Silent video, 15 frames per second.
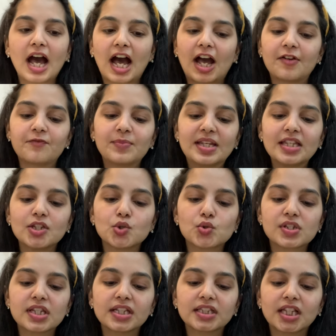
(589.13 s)
I've been
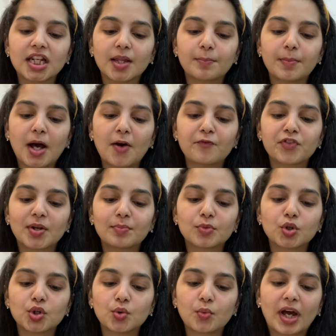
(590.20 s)
using the lip balm from
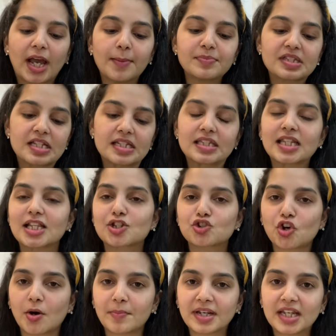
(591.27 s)
Good Vibes. It's the
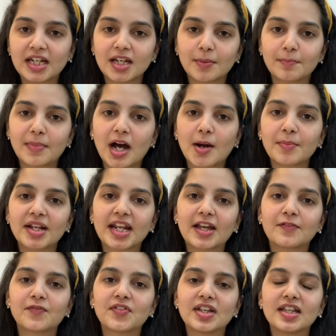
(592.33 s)
strawberry lip balm and
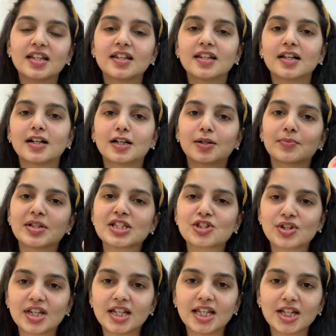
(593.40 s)
I feel uh, it's
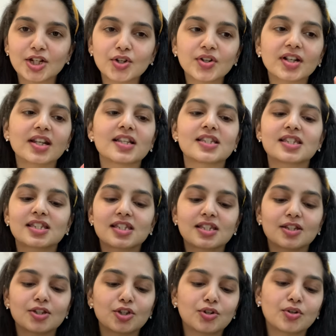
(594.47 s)
really good. It's,
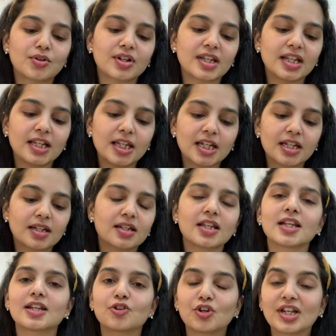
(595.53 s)
you know, really,
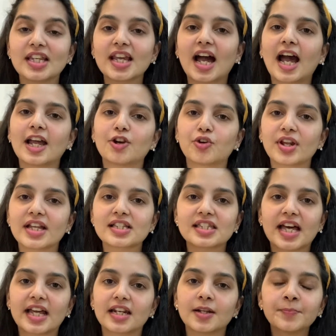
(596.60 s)
it, it really hydrates
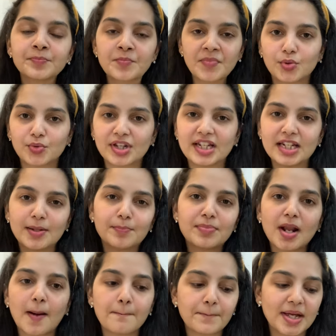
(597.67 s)
and really
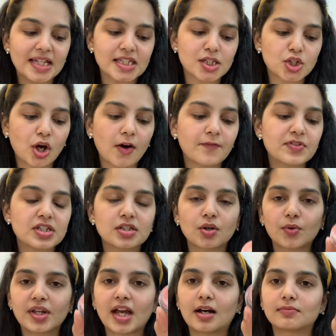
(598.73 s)
plump and soft.
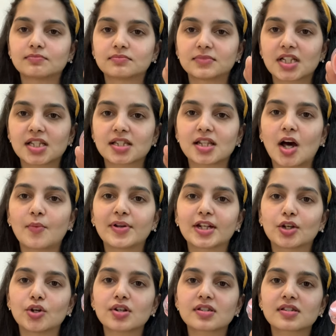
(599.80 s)
So yeah, this is how it
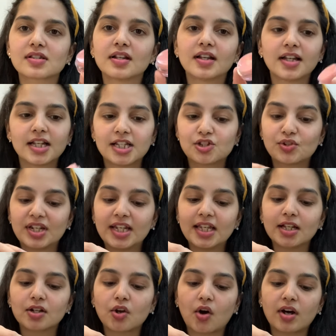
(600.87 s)
looks it's
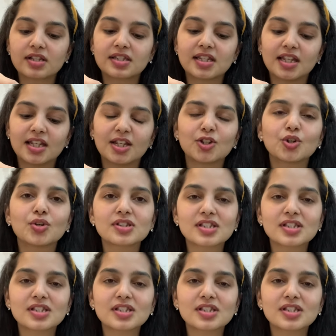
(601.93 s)
really glossy you know